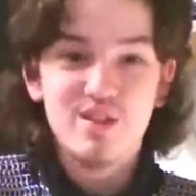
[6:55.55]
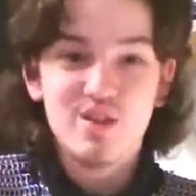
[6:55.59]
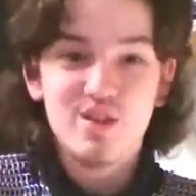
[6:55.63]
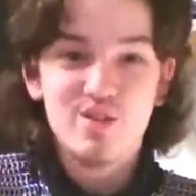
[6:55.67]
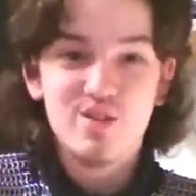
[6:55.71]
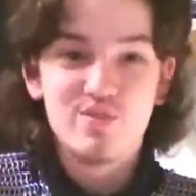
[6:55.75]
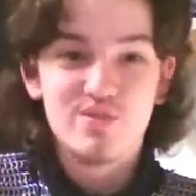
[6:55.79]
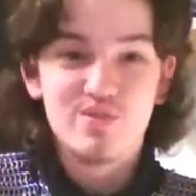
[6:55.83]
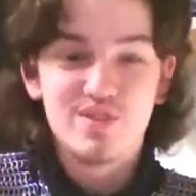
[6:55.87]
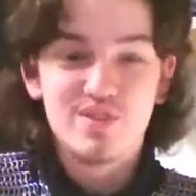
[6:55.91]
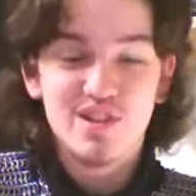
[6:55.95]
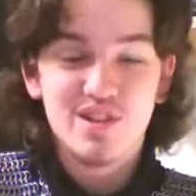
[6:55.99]

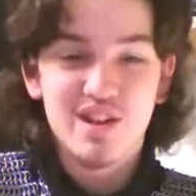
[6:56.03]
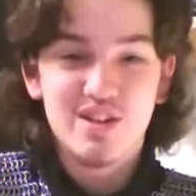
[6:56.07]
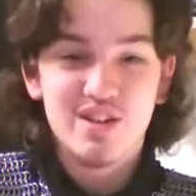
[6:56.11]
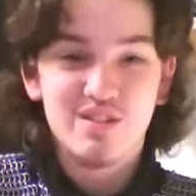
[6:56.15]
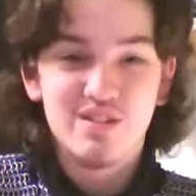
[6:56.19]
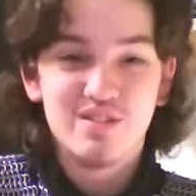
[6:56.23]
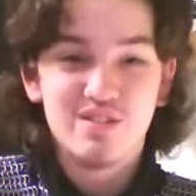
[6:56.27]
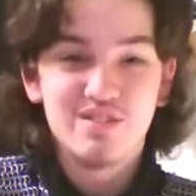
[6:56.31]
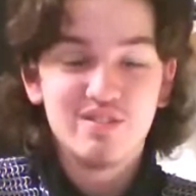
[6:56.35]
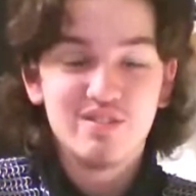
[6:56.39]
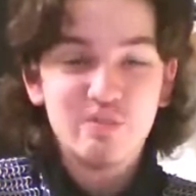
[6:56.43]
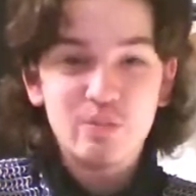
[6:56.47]
Nerf
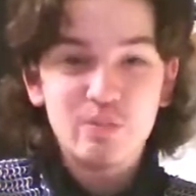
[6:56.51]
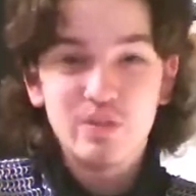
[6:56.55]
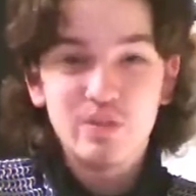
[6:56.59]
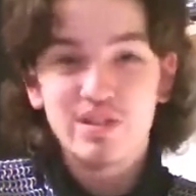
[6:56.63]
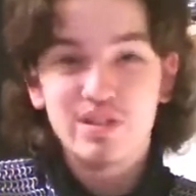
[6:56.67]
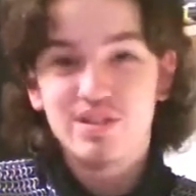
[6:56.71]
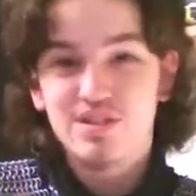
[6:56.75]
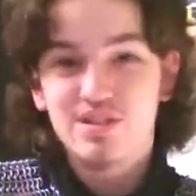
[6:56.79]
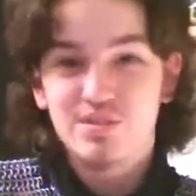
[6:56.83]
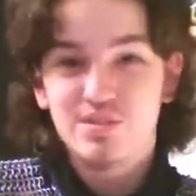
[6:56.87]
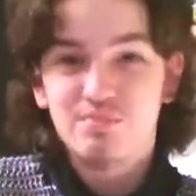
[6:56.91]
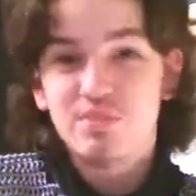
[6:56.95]
channel,
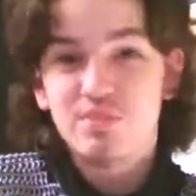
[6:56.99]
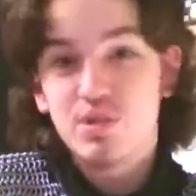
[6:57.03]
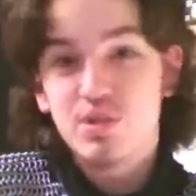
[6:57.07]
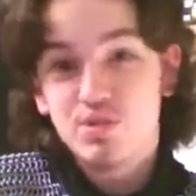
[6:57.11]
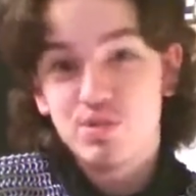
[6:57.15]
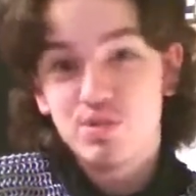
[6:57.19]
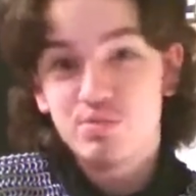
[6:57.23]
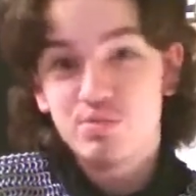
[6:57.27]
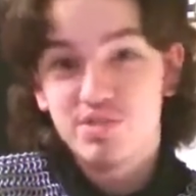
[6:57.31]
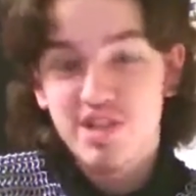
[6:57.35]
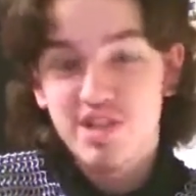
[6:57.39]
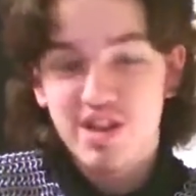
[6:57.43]
well, his
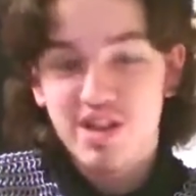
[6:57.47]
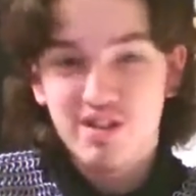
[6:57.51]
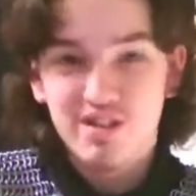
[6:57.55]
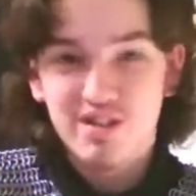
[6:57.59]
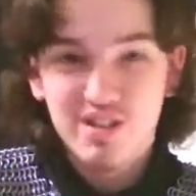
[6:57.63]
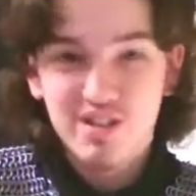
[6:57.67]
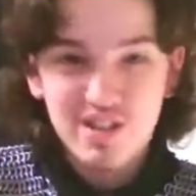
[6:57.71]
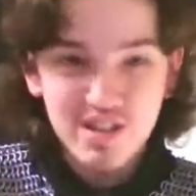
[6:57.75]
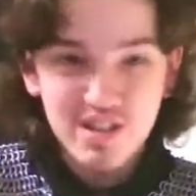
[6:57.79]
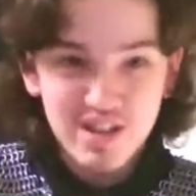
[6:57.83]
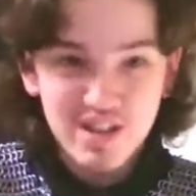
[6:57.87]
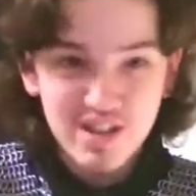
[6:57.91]
YouTube
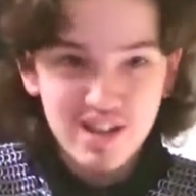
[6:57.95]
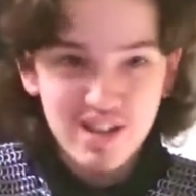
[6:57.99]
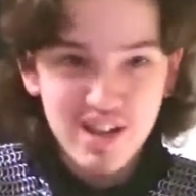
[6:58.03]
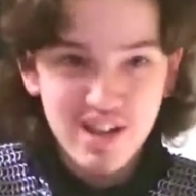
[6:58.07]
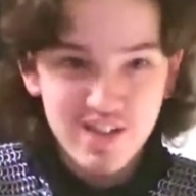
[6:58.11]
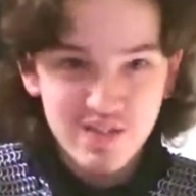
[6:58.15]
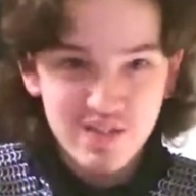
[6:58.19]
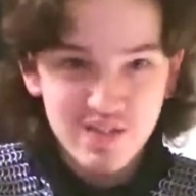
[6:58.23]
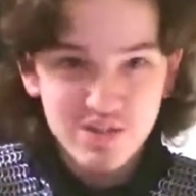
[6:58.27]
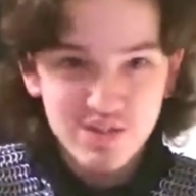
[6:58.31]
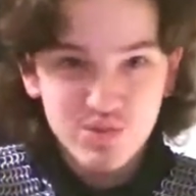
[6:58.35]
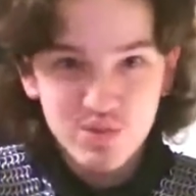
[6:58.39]
channel,
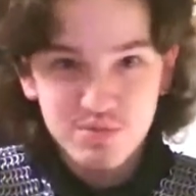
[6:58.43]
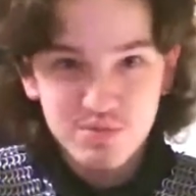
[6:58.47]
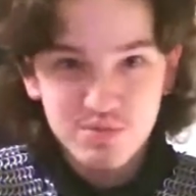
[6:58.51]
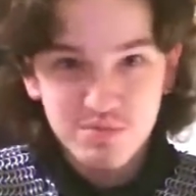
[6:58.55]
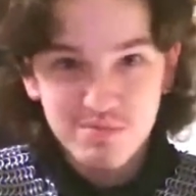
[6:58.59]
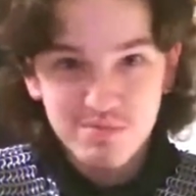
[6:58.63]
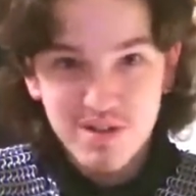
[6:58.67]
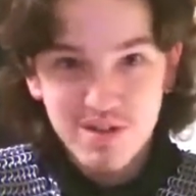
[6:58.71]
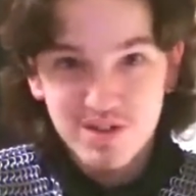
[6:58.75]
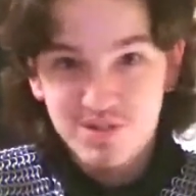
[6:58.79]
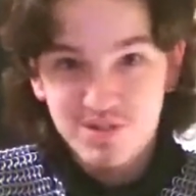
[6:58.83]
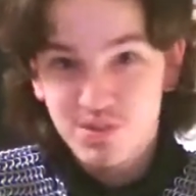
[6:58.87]
in the
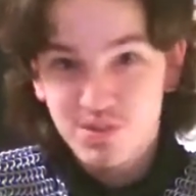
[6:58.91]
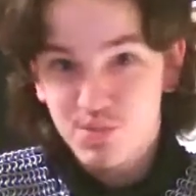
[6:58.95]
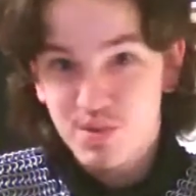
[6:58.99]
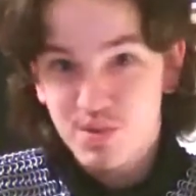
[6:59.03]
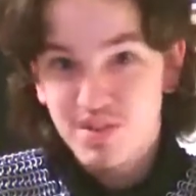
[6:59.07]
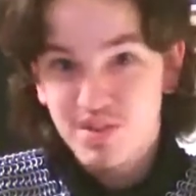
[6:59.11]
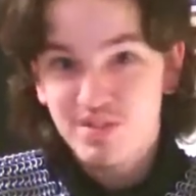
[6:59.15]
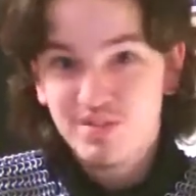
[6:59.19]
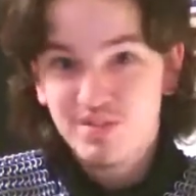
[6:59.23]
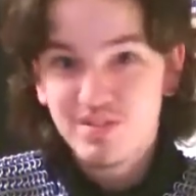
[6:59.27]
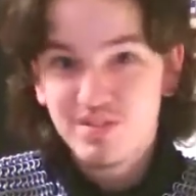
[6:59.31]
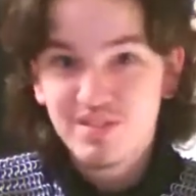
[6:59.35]
description box as
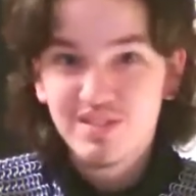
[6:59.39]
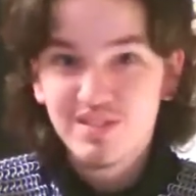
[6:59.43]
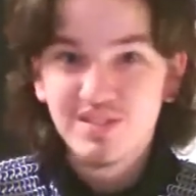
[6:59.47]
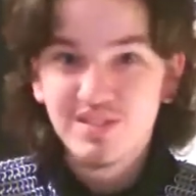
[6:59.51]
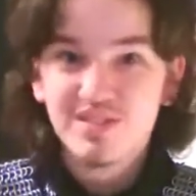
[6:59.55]
well.